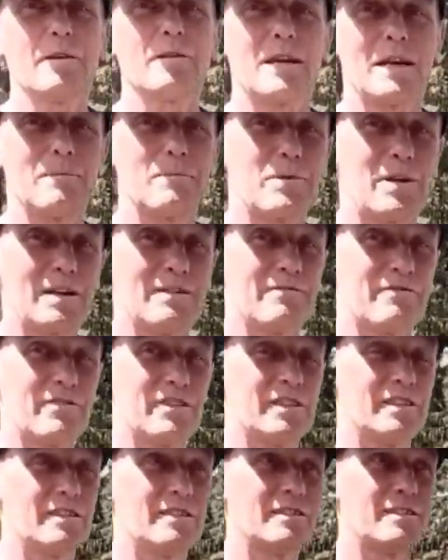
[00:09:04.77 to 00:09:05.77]
get brain
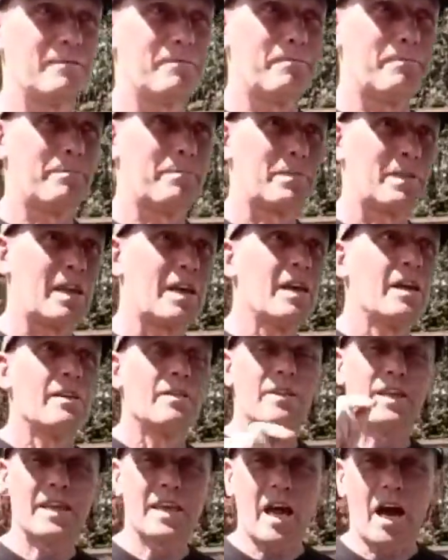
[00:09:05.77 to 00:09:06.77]
freeze.
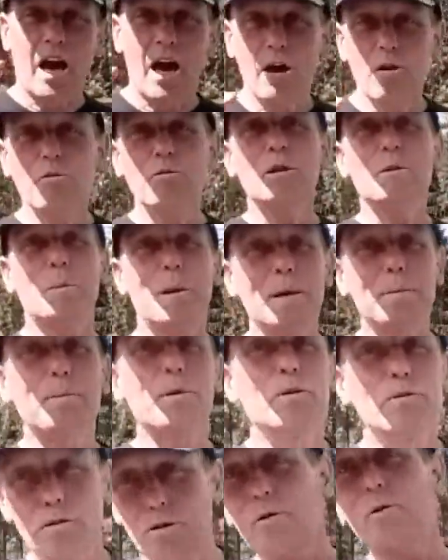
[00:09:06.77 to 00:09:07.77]
The only
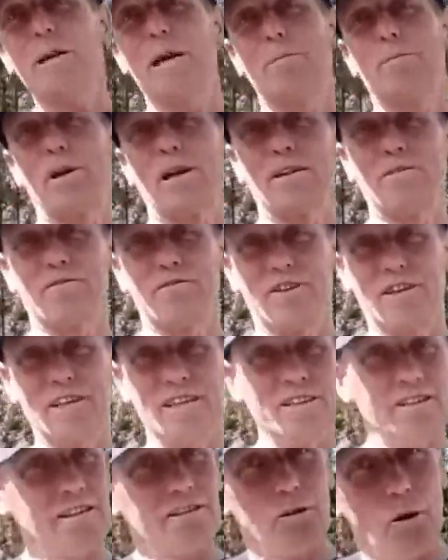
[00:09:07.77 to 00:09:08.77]
people who do get brain
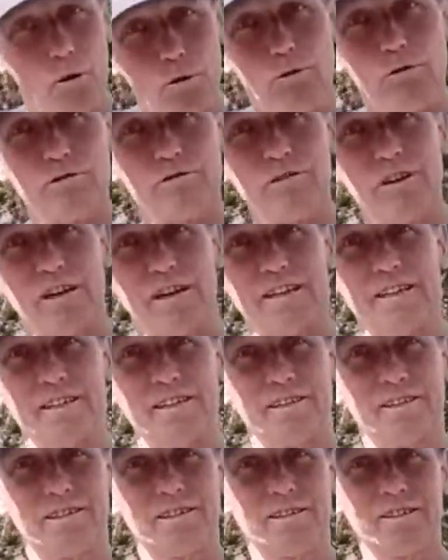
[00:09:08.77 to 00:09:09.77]
freeze is horse
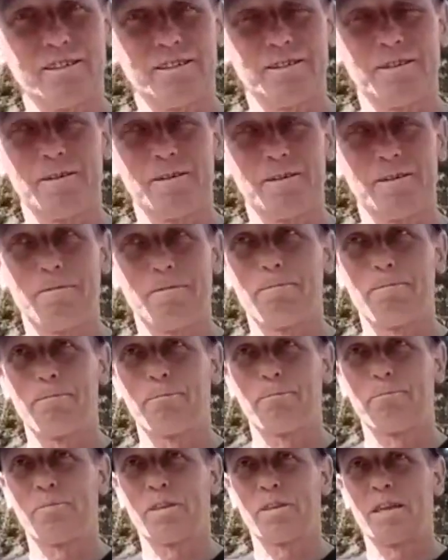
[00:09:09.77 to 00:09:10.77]
riders.
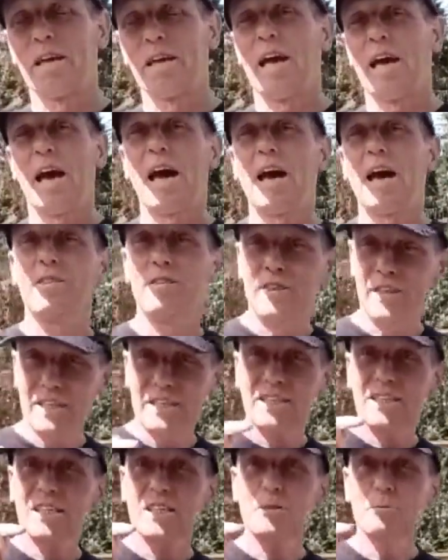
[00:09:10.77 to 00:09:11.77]
And
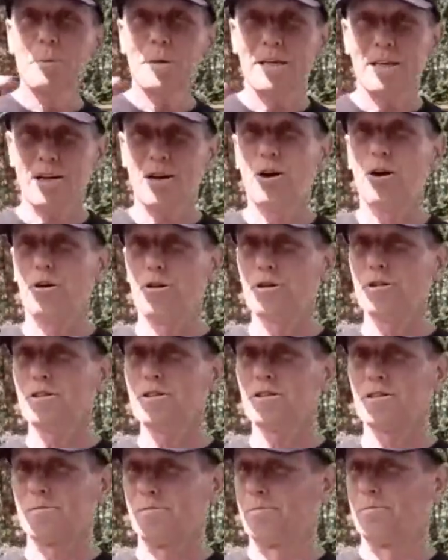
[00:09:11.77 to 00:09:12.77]
this is
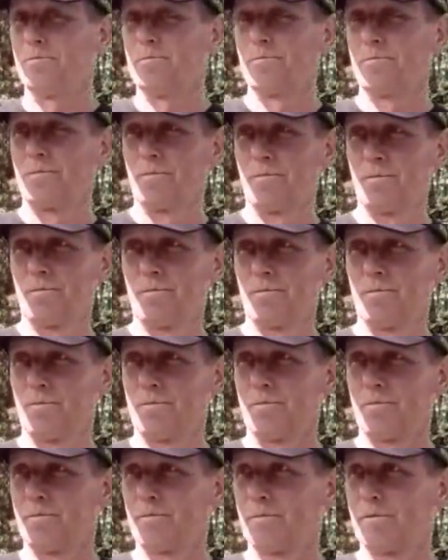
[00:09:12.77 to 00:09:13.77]
because
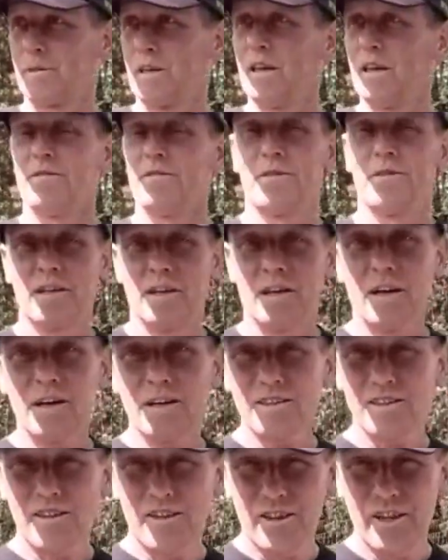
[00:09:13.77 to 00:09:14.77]
for the
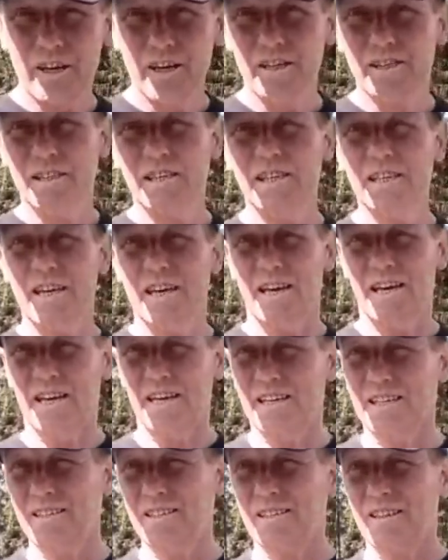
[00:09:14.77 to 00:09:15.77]
last 30
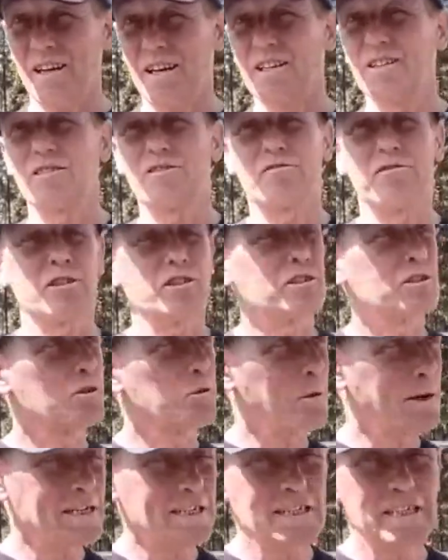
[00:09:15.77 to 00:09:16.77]
years and across
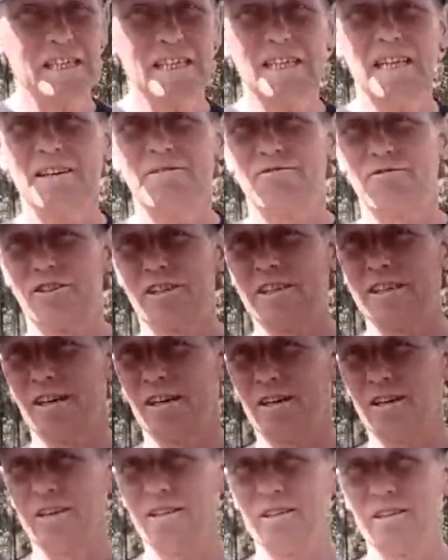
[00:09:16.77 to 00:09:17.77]
20 livery
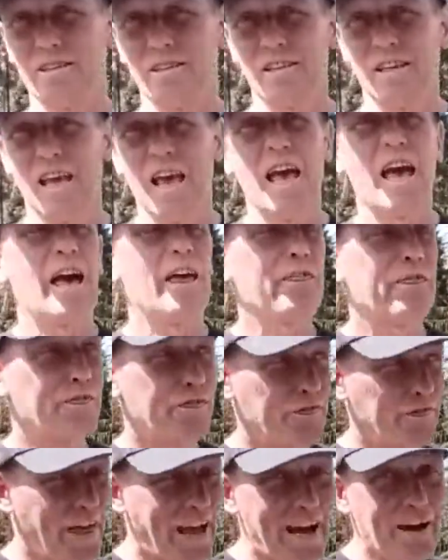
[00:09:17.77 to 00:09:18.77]
yards and
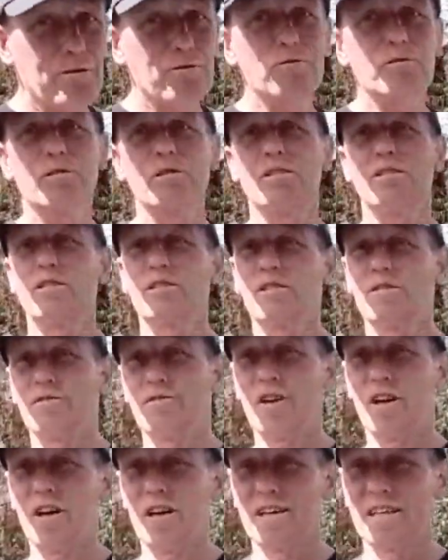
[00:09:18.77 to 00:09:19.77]
thousands of
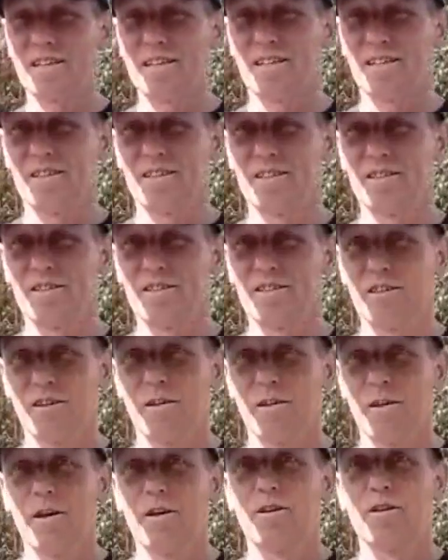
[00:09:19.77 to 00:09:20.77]
riders,
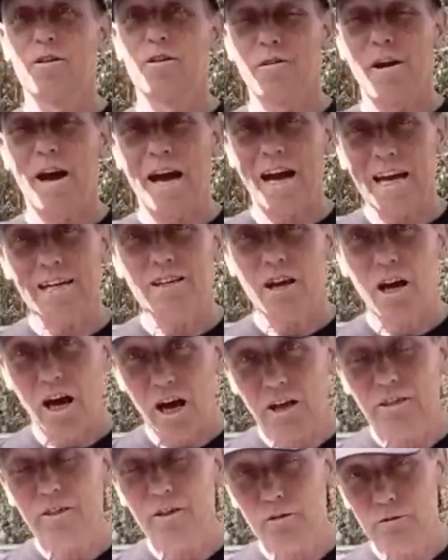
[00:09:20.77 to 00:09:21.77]
you've had
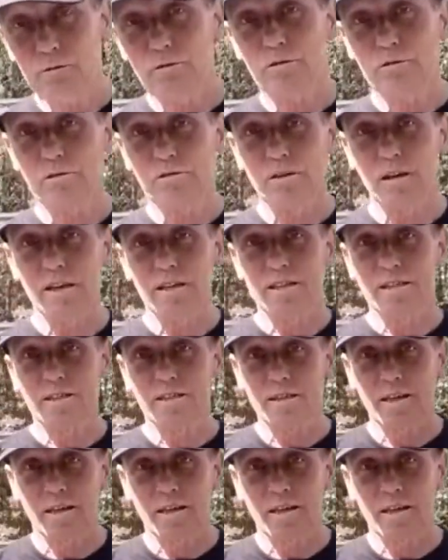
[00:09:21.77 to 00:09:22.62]
other horse riders